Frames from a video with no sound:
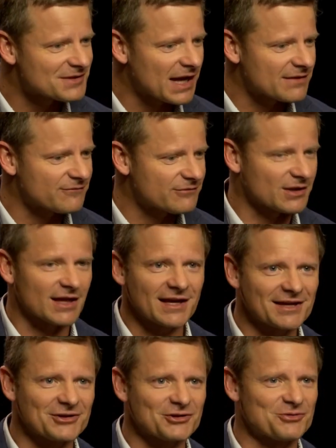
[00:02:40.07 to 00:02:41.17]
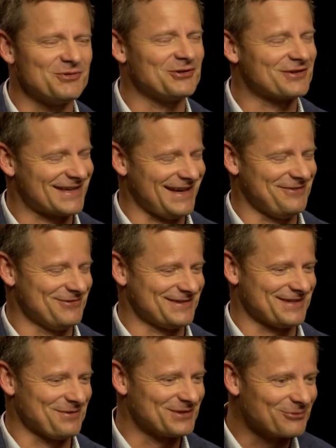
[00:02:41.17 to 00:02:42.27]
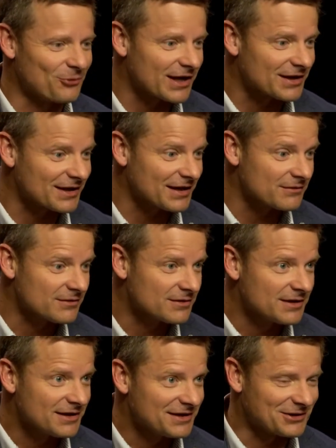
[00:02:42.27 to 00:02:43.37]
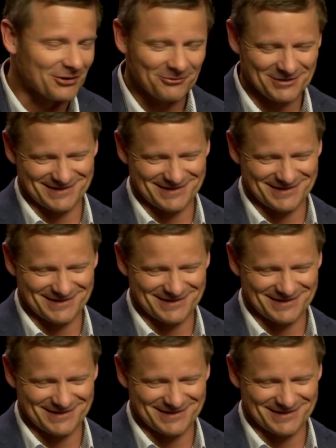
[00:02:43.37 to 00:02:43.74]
I'd I'd feel like I could communicate with them in a way like you know,